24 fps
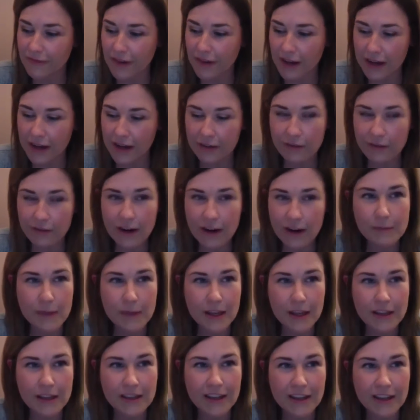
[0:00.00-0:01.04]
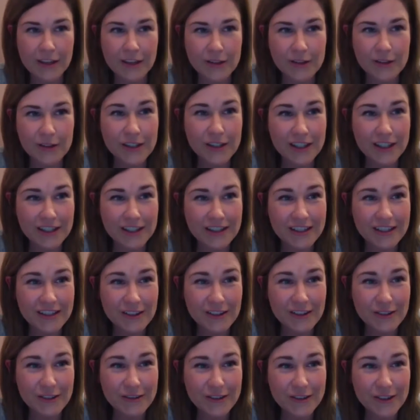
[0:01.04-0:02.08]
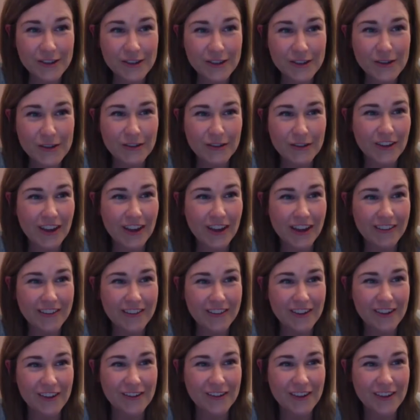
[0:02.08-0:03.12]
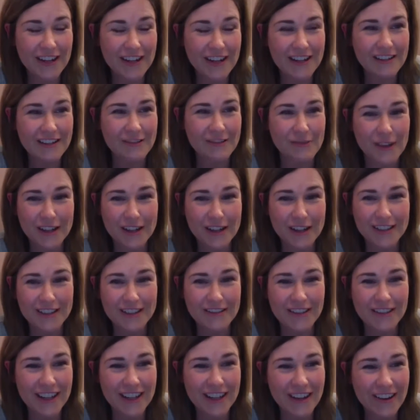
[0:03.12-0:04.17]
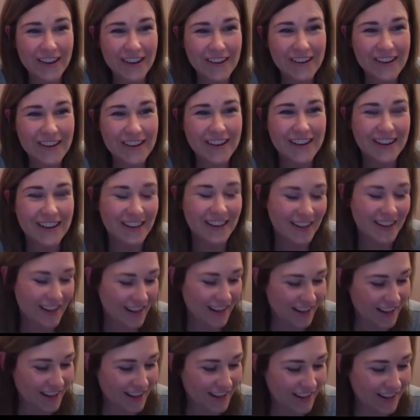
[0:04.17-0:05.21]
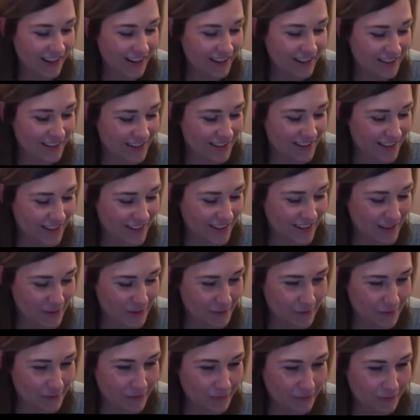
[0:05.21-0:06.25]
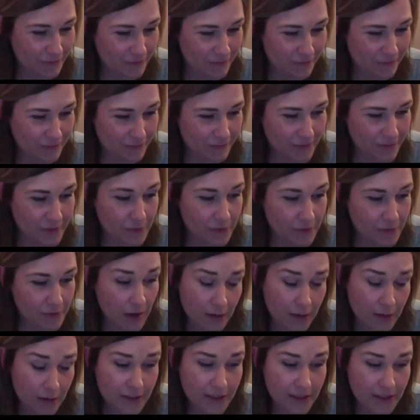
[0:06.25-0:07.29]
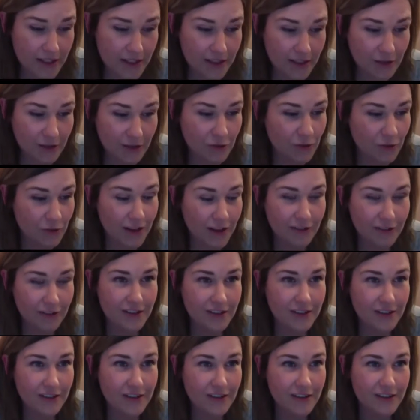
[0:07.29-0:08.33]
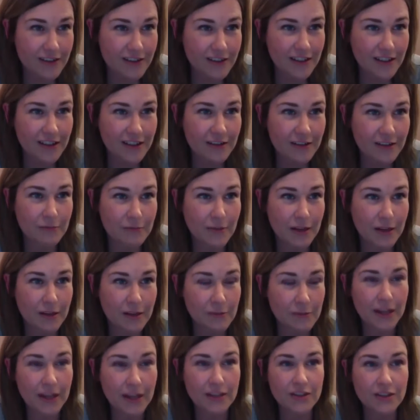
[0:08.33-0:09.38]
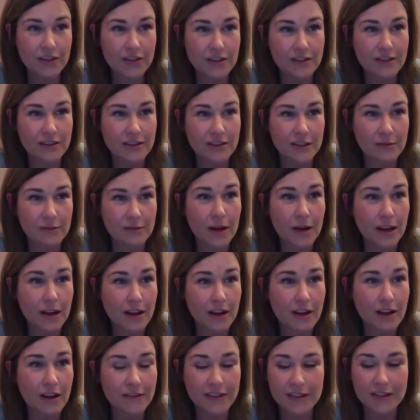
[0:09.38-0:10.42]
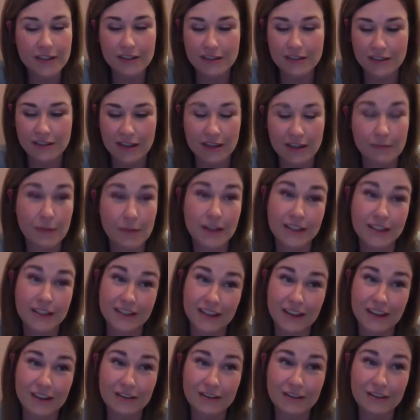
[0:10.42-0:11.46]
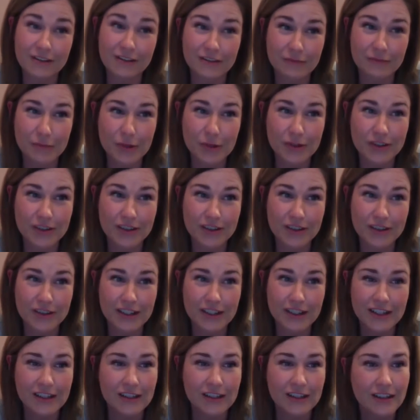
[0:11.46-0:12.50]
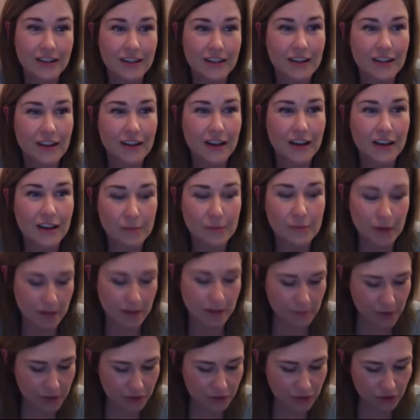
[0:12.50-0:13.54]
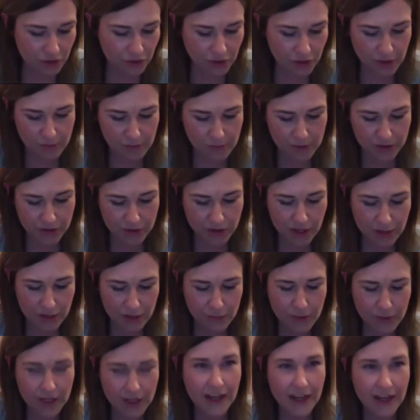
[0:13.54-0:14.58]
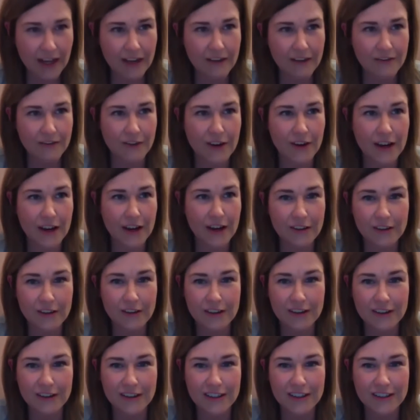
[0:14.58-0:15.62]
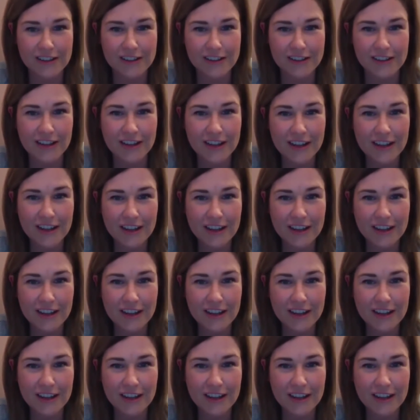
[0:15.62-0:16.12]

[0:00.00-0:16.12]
recommend that you look into Nrf2 if you haven't already watched the video. And I'm seeing great results in patients in my office and myself personally. I'm not sure how much time we have or how long this